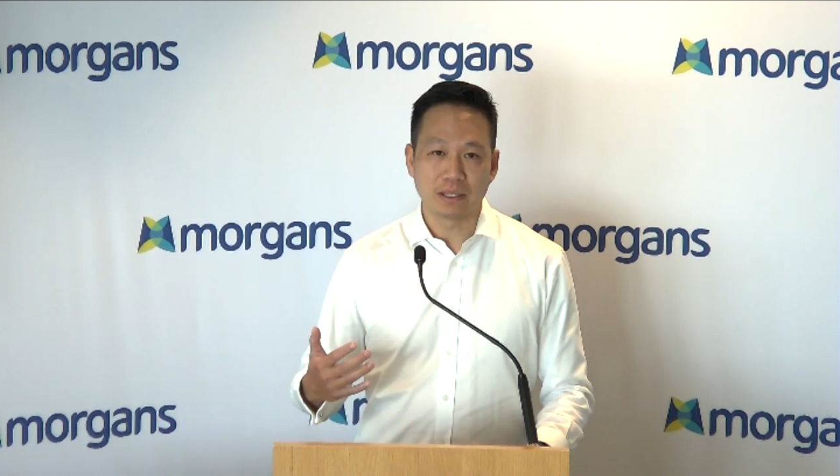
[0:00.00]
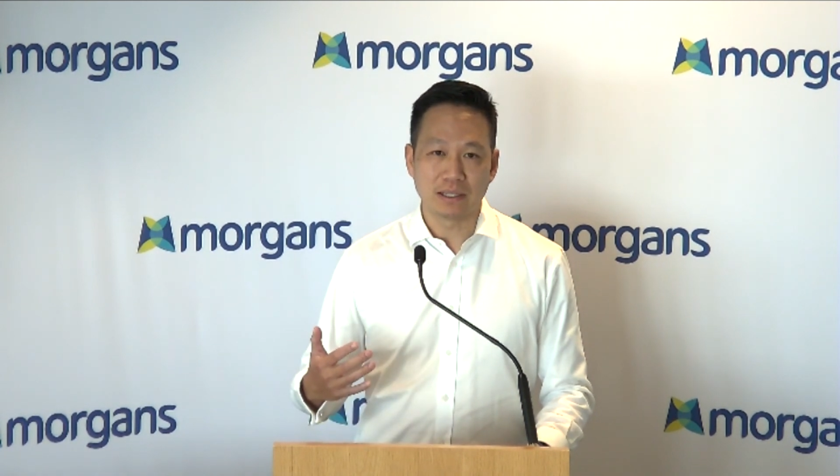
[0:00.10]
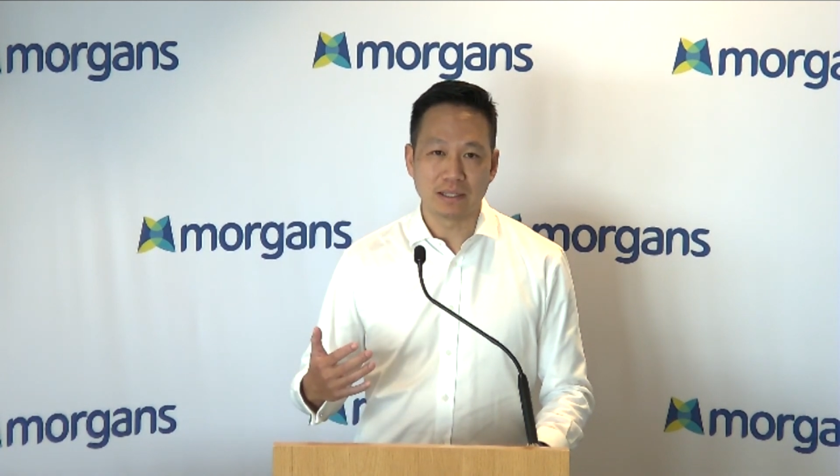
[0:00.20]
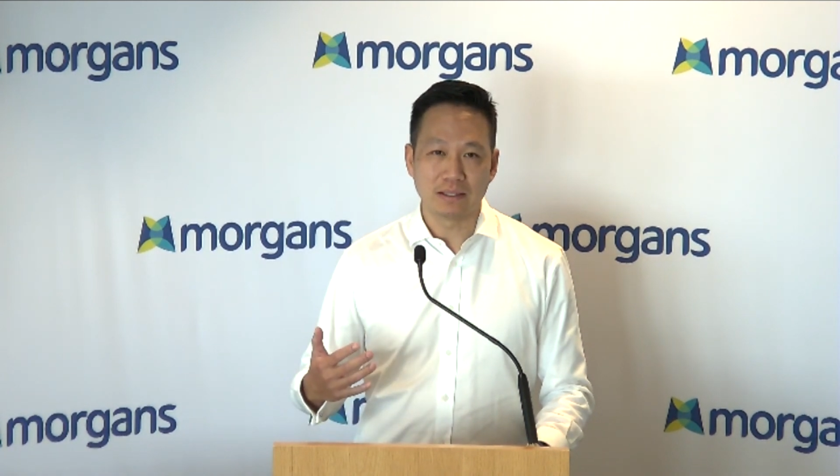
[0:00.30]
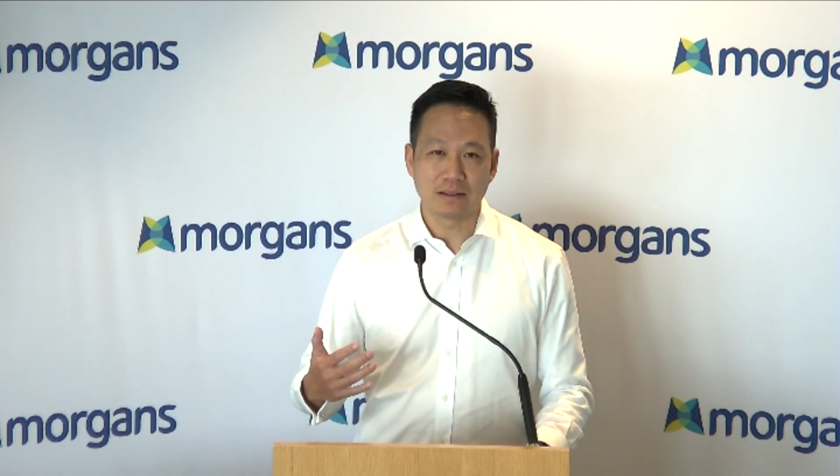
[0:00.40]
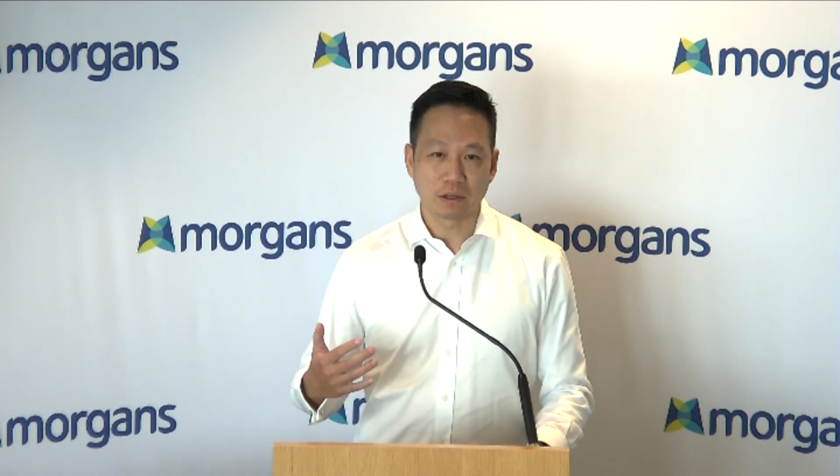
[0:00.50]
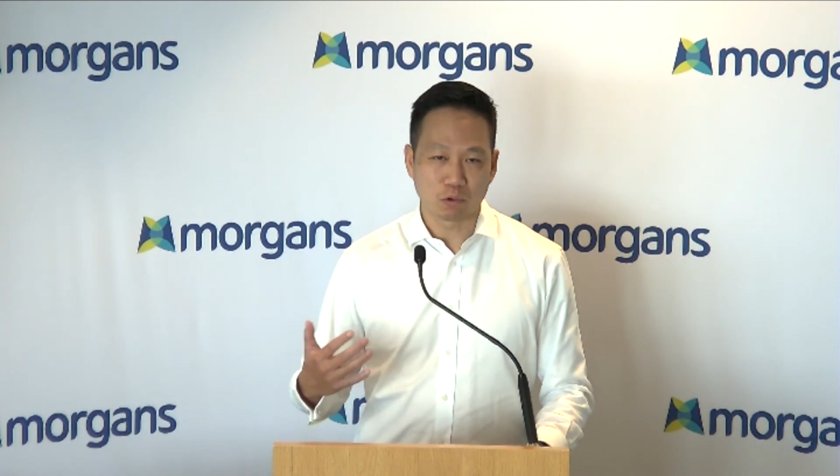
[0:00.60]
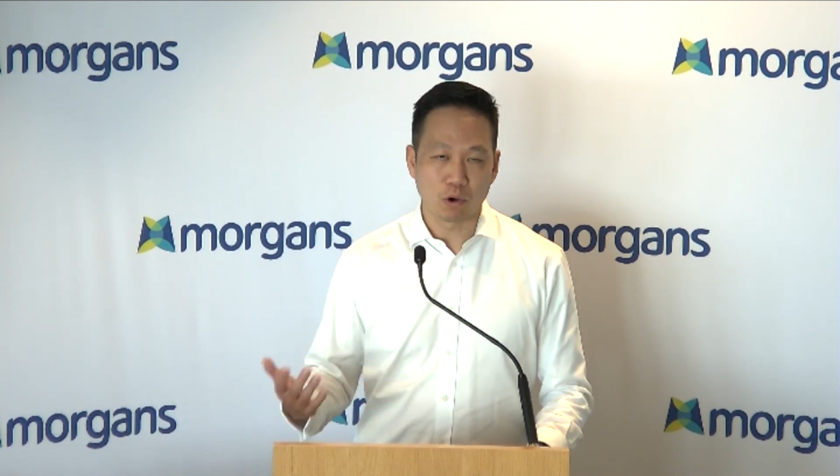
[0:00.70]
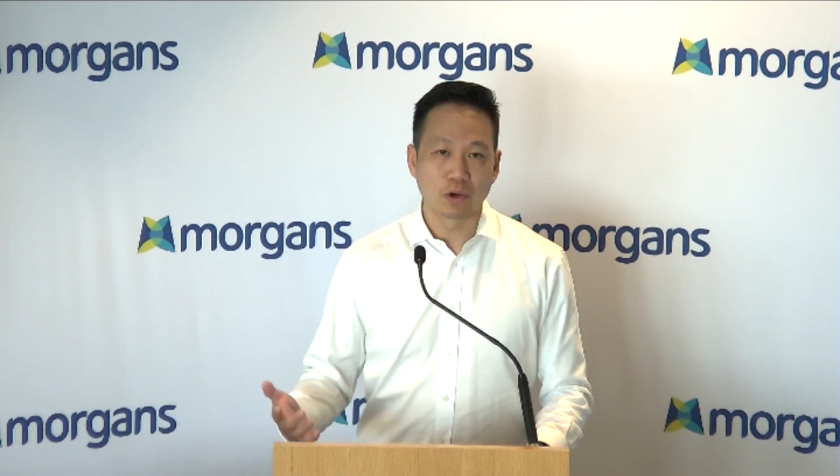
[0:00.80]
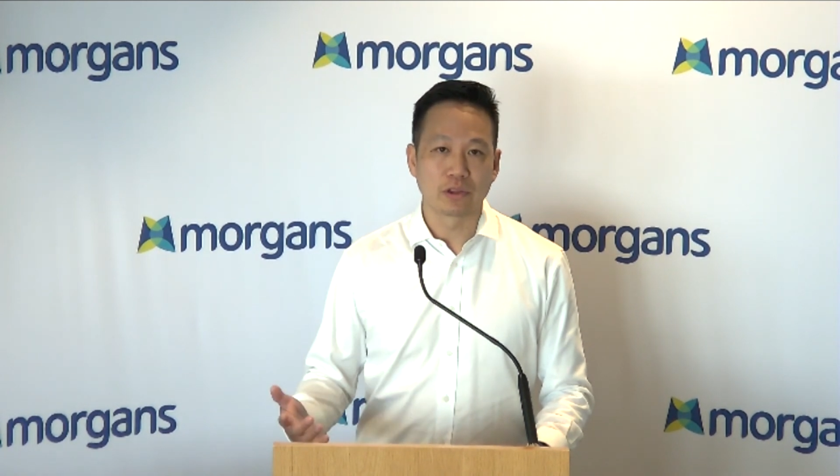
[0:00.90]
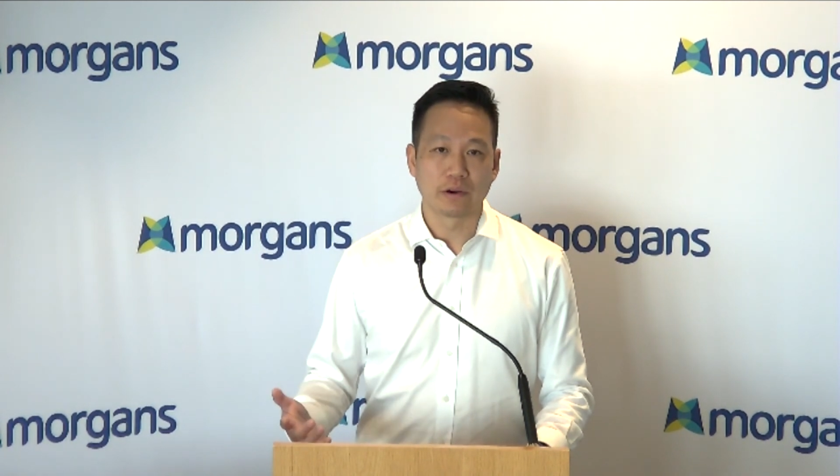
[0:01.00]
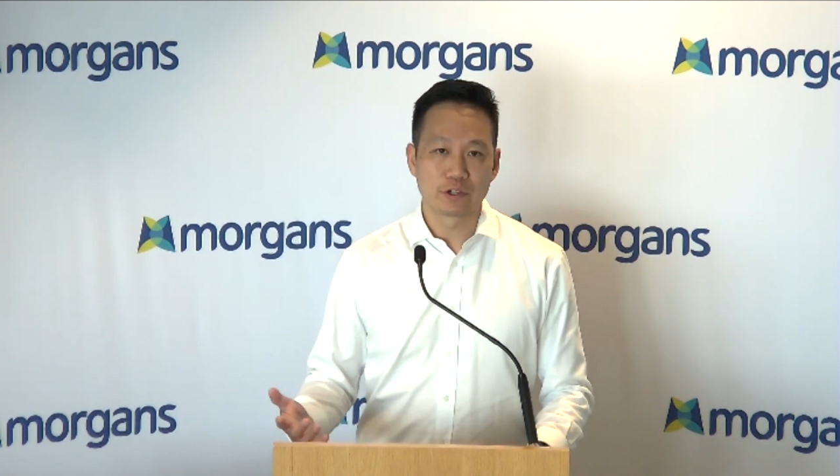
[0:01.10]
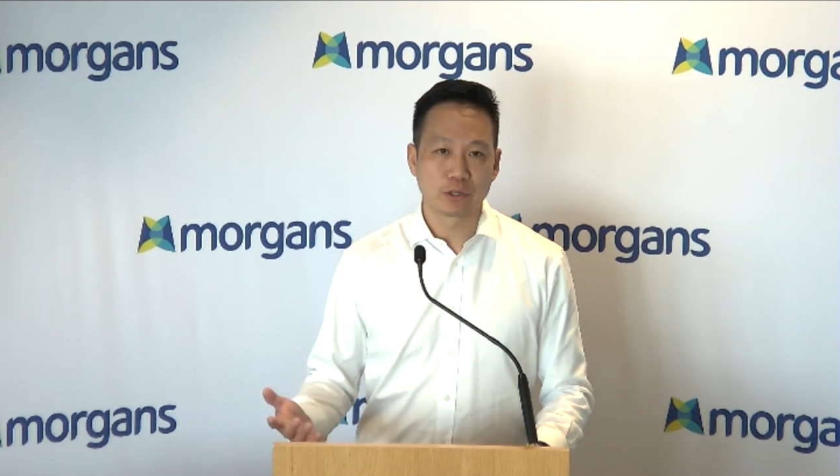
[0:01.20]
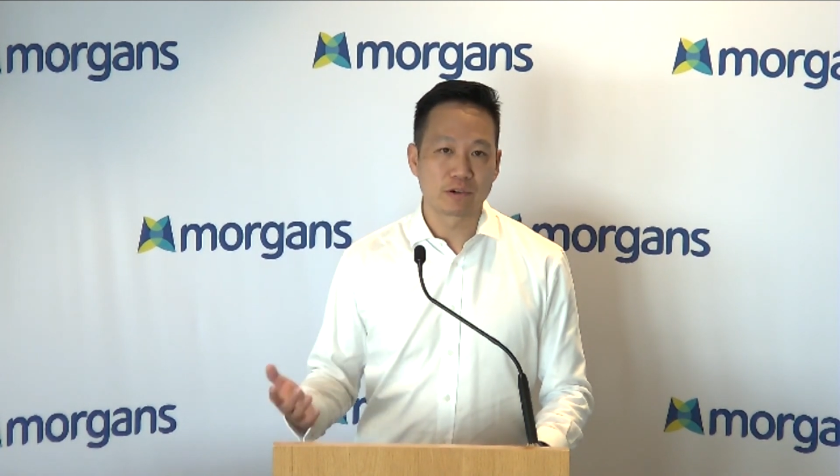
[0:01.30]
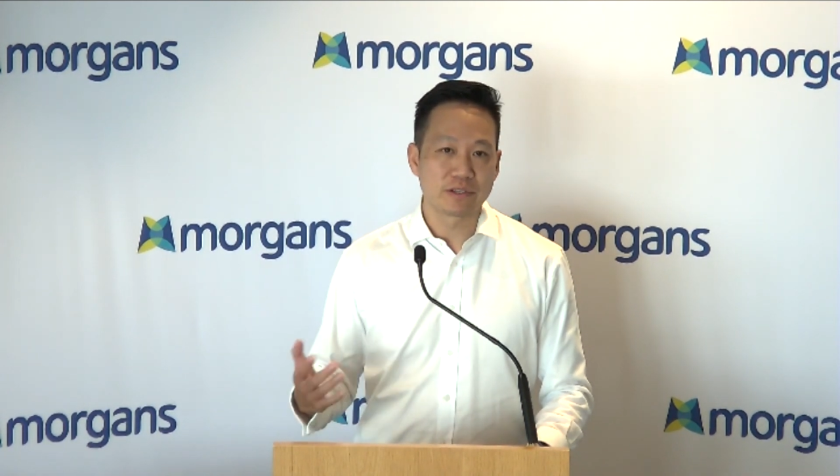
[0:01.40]
the growth
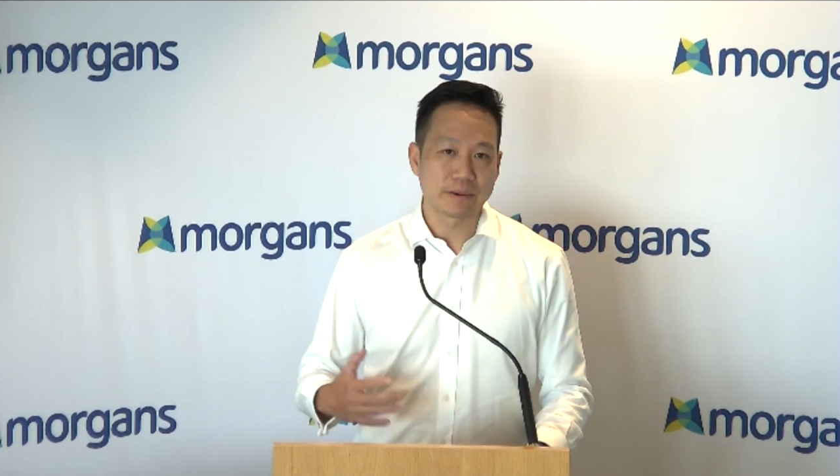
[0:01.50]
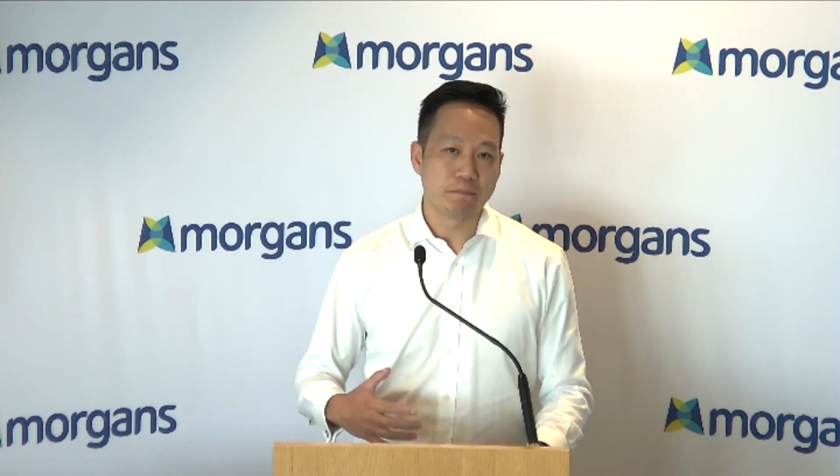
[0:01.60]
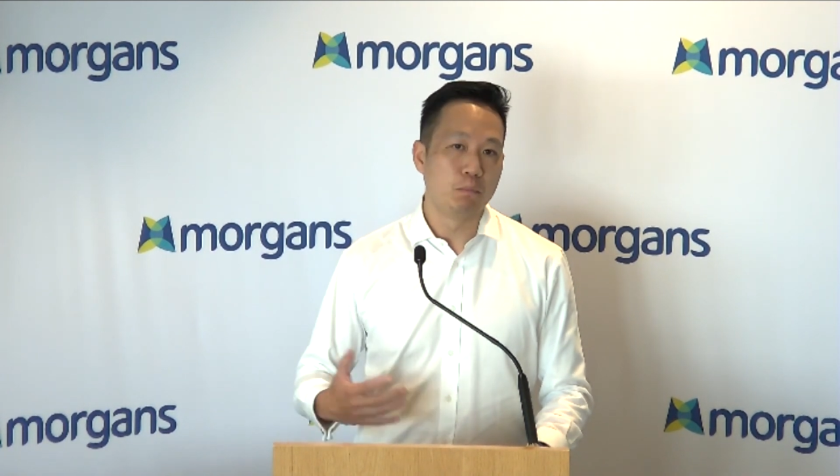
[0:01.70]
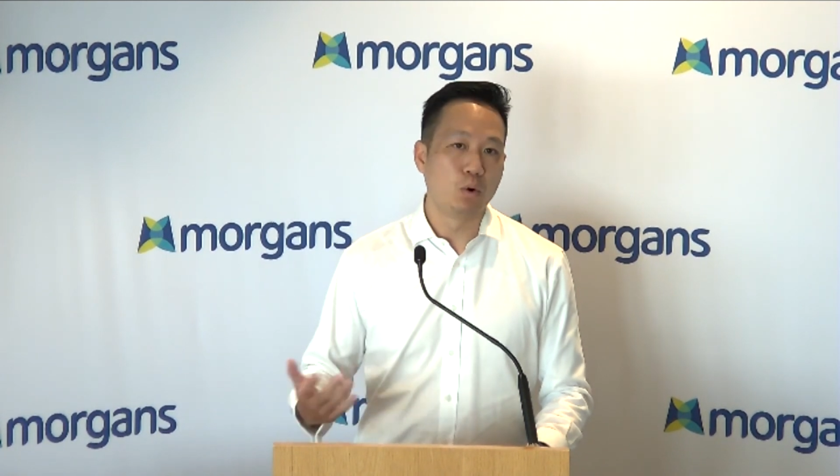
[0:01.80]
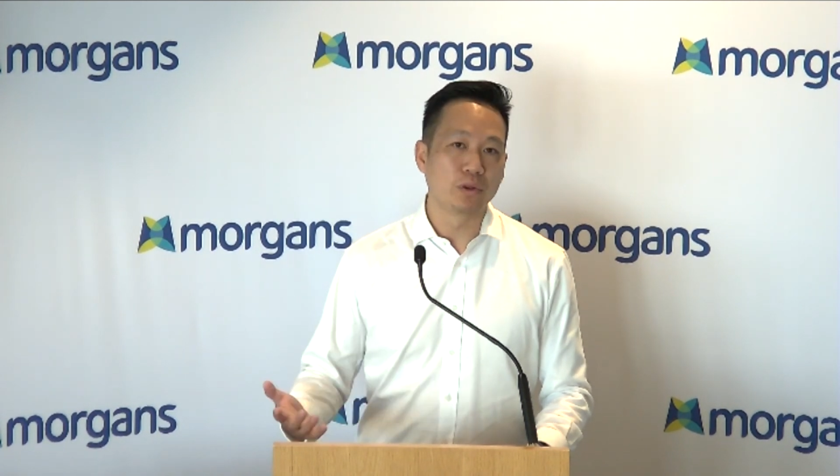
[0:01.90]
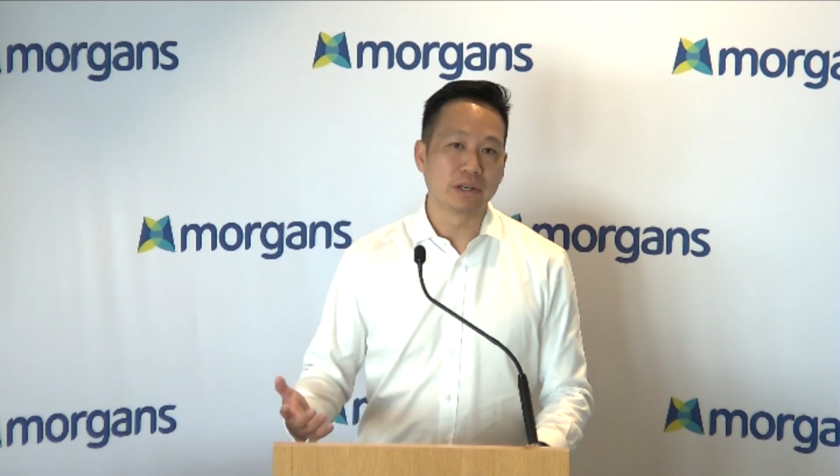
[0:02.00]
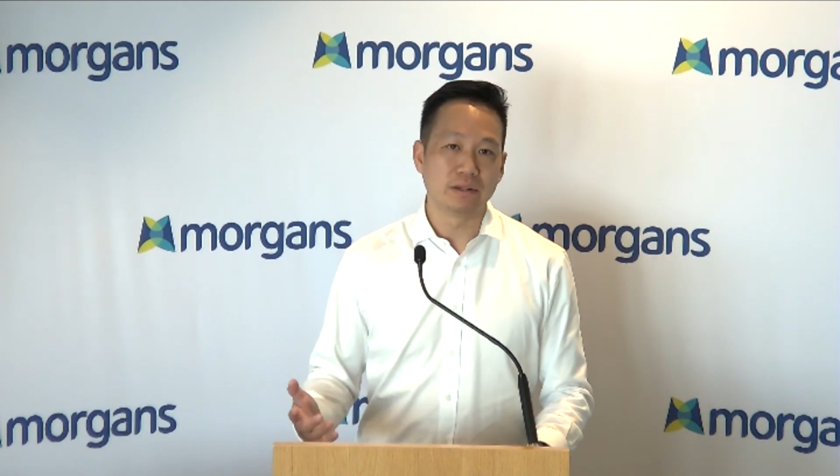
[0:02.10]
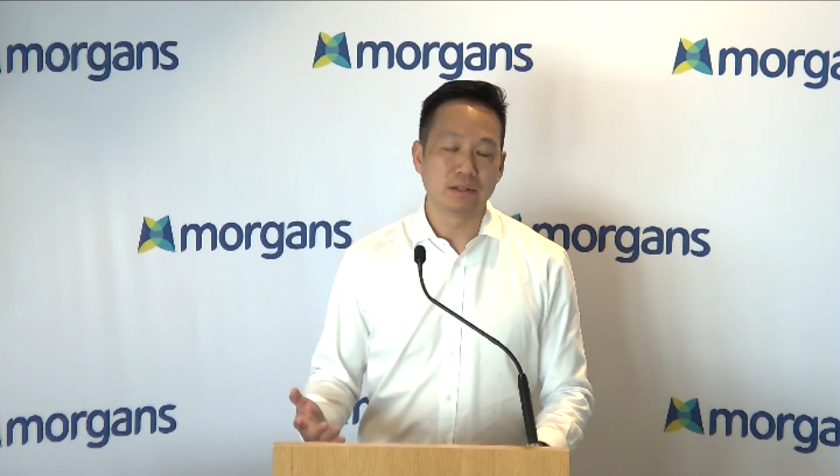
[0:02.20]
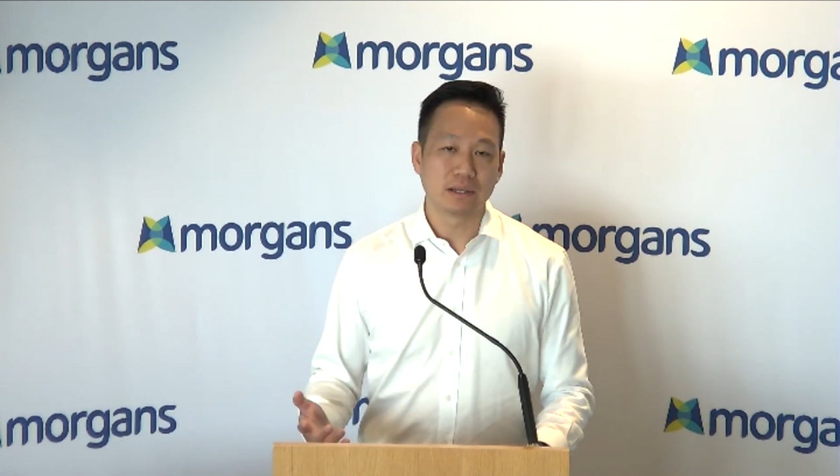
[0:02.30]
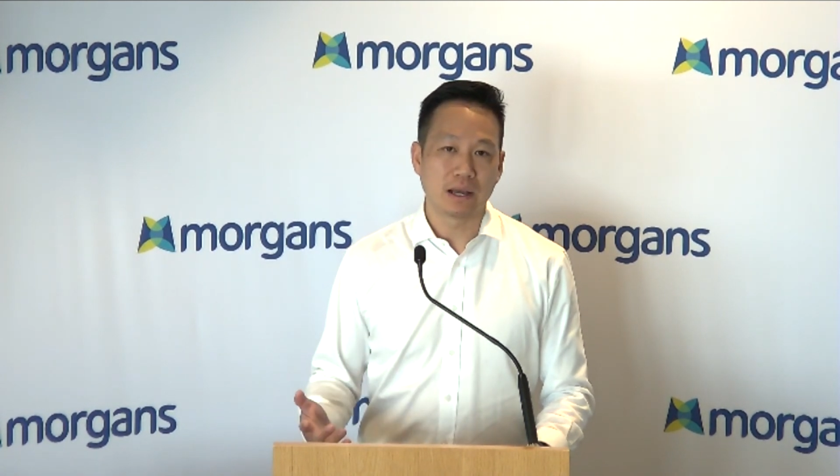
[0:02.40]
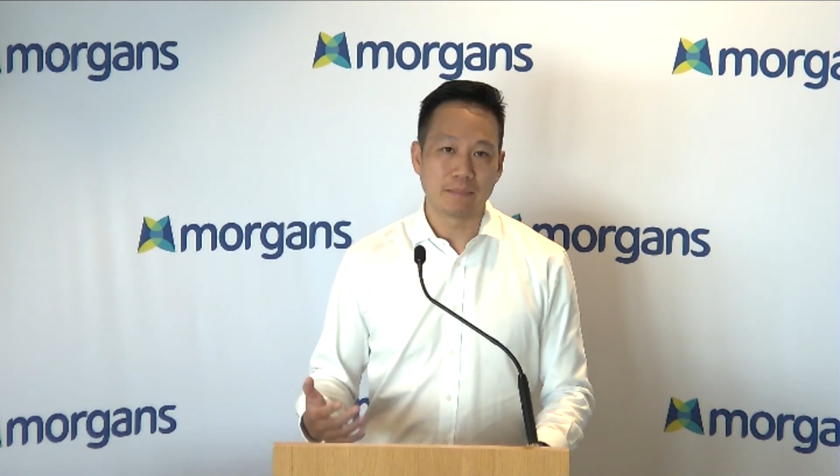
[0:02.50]
offshore is more than